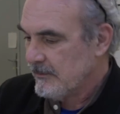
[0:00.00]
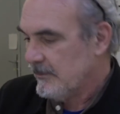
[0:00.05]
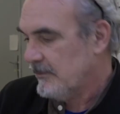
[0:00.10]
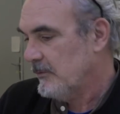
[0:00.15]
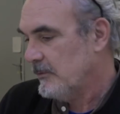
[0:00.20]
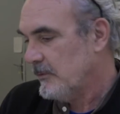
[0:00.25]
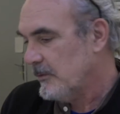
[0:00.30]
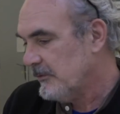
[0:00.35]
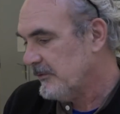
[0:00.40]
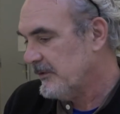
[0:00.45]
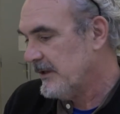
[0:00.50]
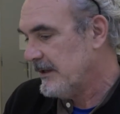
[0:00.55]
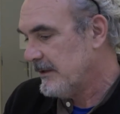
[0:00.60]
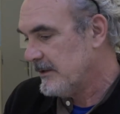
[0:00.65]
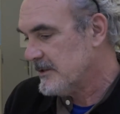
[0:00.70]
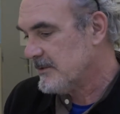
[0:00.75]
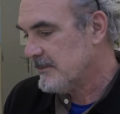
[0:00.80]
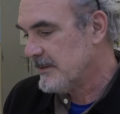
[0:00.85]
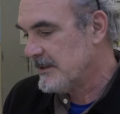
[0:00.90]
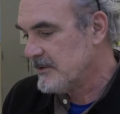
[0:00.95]
towards the end
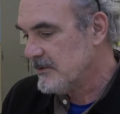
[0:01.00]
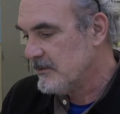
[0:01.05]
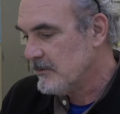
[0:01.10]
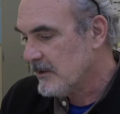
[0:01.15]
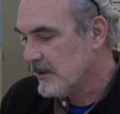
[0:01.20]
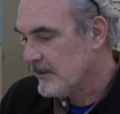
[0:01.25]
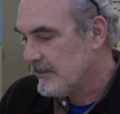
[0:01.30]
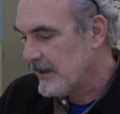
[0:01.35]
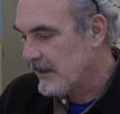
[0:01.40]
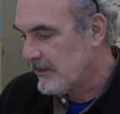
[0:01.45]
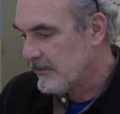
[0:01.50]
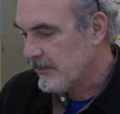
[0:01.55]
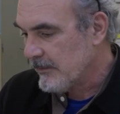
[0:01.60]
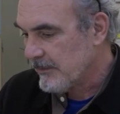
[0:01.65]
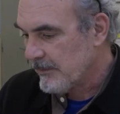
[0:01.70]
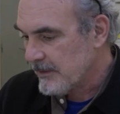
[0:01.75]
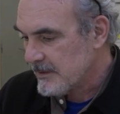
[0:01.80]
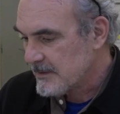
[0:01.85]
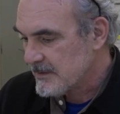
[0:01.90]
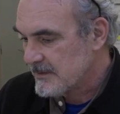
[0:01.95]
of the semester, you come out
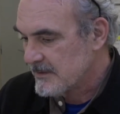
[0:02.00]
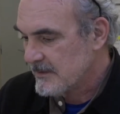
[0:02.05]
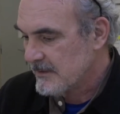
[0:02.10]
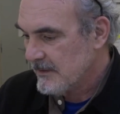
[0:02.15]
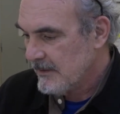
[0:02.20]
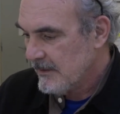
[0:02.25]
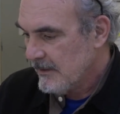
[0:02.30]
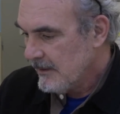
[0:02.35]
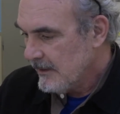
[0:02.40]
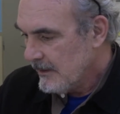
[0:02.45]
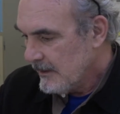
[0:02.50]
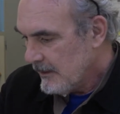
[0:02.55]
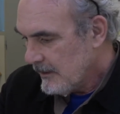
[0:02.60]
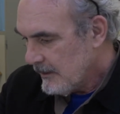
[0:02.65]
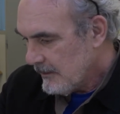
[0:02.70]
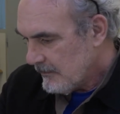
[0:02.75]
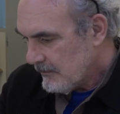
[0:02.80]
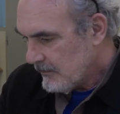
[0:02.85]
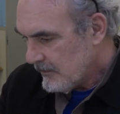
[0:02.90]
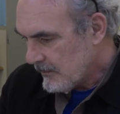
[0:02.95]
with this,
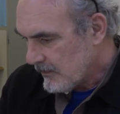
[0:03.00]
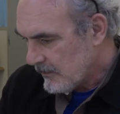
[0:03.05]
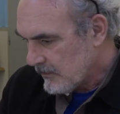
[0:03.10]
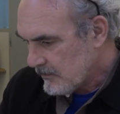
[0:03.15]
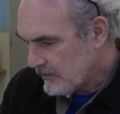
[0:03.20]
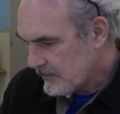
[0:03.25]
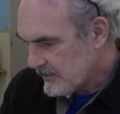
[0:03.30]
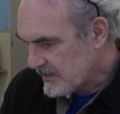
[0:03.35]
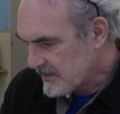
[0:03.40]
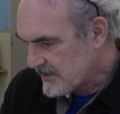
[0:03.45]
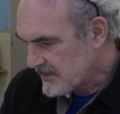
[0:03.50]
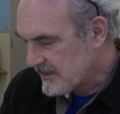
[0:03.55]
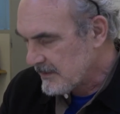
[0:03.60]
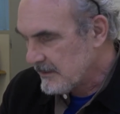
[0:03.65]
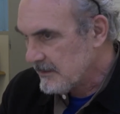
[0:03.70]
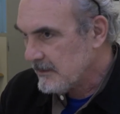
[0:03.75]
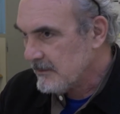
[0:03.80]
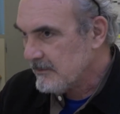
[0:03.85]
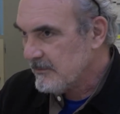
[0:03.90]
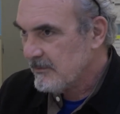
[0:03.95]

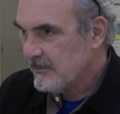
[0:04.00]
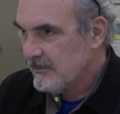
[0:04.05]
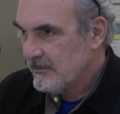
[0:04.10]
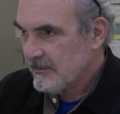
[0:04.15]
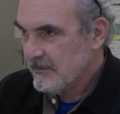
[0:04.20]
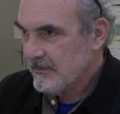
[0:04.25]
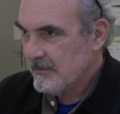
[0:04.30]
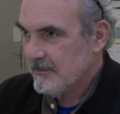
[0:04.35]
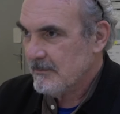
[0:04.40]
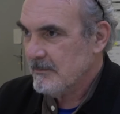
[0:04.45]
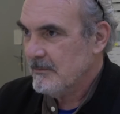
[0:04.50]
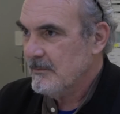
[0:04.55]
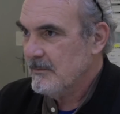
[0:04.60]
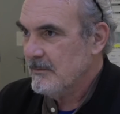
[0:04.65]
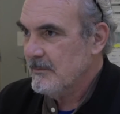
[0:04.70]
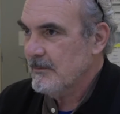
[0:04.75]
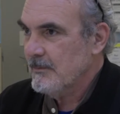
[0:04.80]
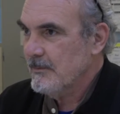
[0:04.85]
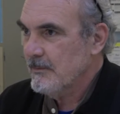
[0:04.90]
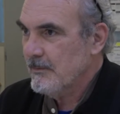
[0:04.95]
distilled
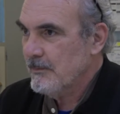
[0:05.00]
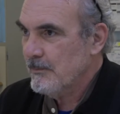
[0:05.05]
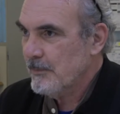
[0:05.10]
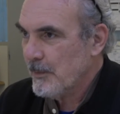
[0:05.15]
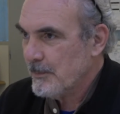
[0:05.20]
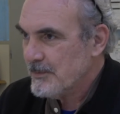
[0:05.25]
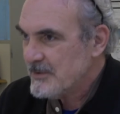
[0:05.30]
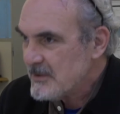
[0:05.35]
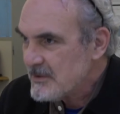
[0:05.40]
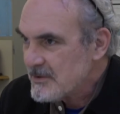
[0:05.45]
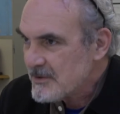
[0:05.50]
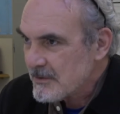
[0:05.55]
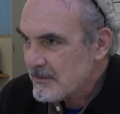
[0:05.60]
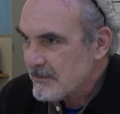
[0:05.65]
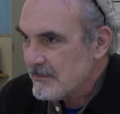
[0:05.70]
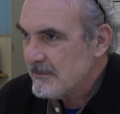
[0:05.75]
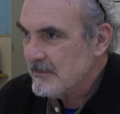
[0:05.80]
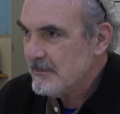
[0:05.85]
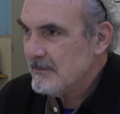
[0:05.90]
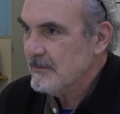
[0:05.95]

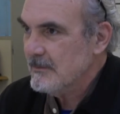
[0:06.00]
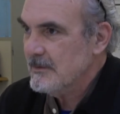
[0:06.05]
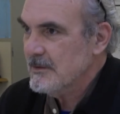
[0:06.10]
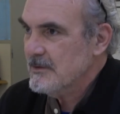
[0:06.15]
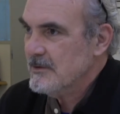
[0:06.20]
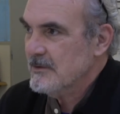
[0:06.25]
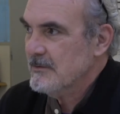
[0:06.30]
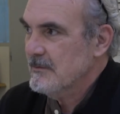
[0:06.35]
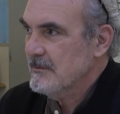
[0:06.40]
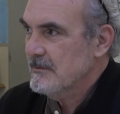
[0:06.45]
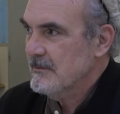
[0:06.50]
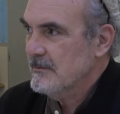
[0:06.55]
proposition, which